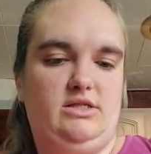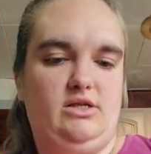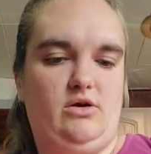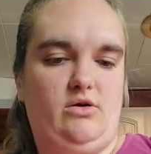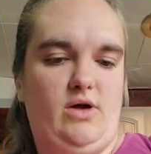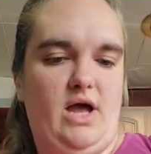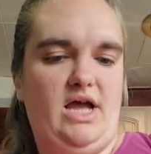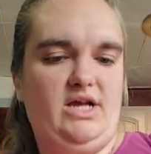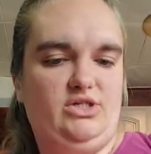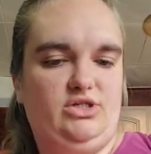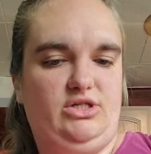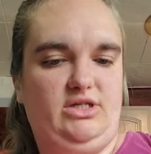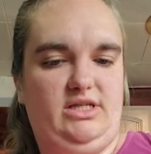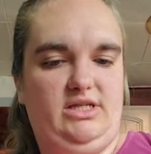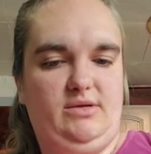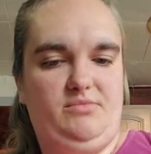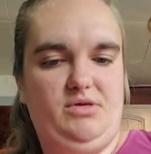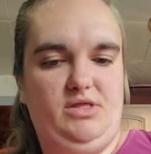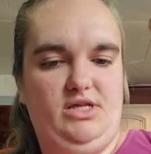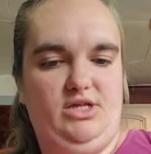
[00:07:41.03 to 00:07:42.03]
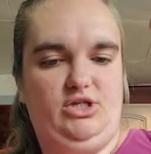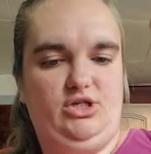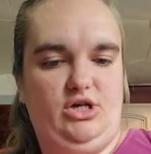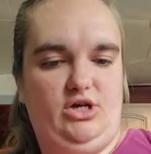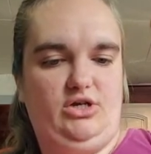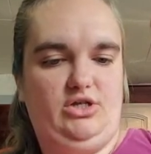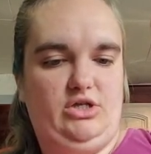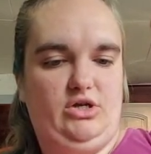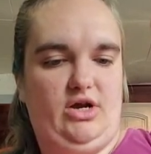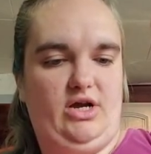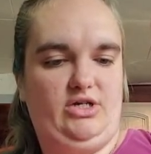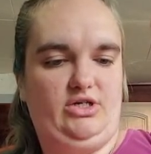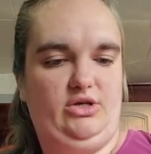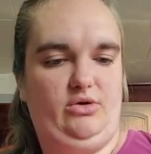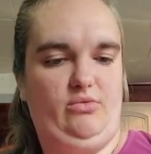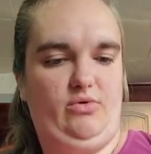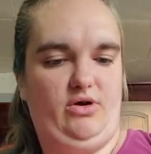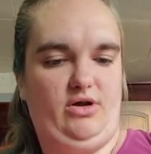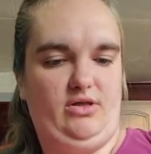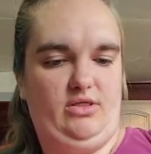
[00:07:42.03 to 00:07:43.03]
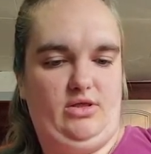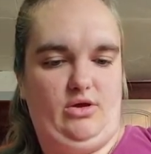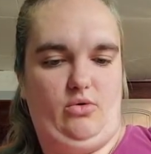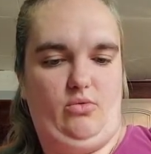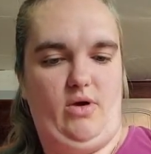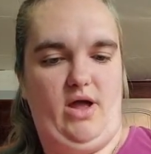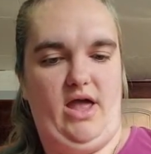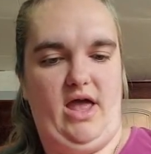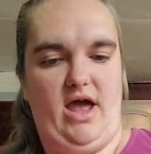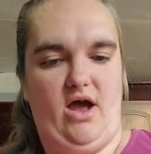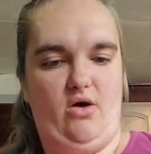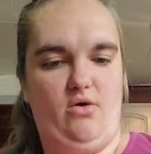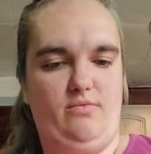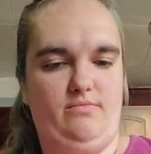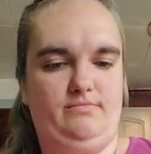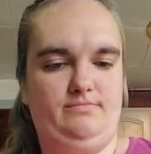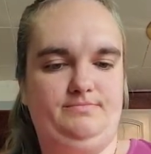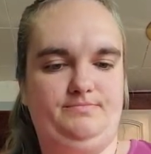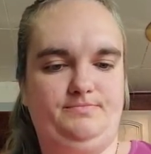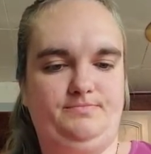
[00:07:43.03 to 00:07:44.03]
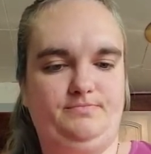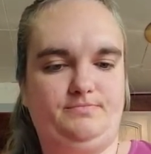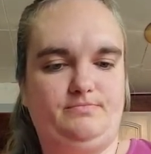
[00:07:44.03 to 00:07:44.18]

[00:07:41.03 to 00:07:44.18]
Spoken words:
So actually, some of these chunks are actually working their way out.